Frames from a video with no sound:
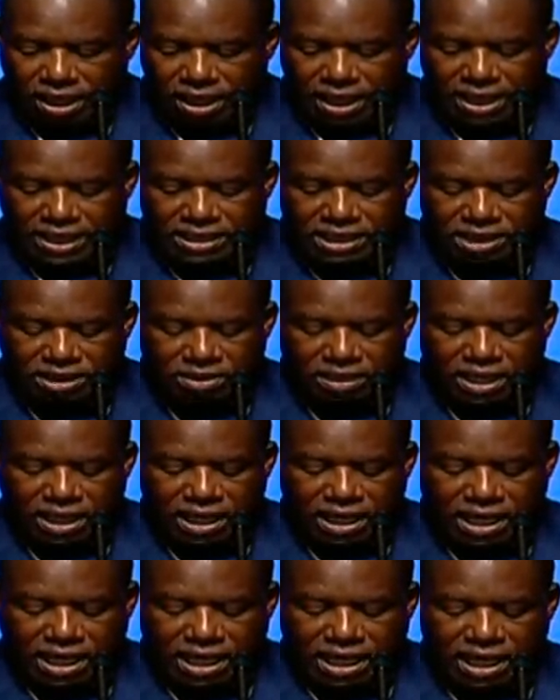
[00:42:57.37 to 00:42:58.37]
is,
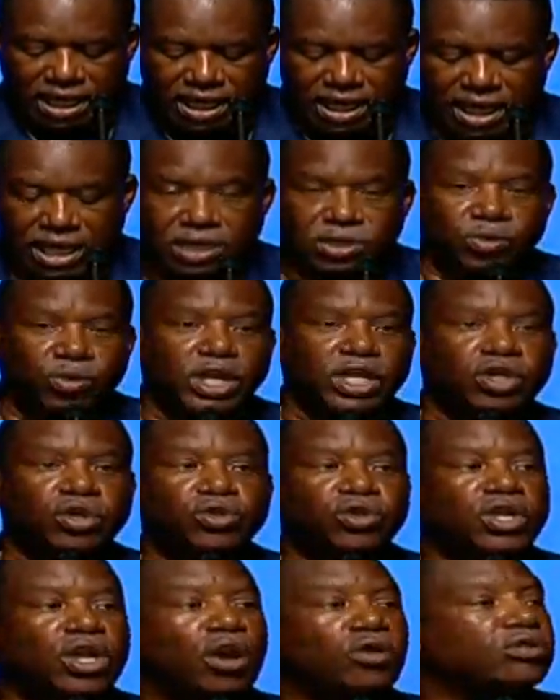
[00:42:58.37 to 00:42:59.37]
is when
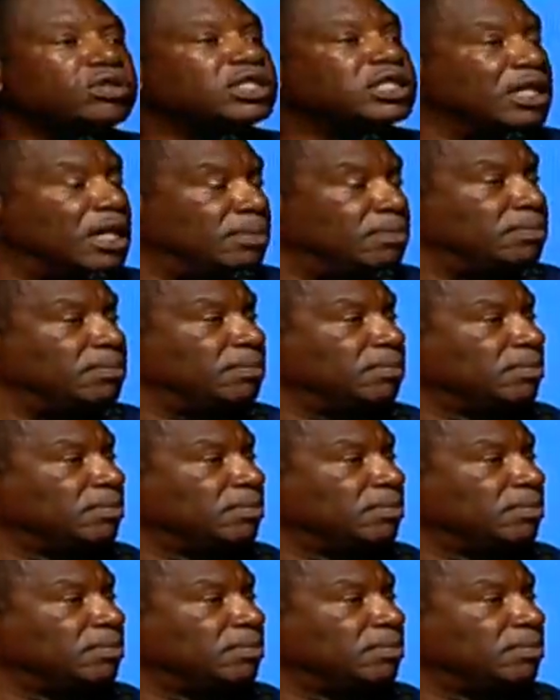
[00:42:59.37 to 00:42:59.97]
you know something.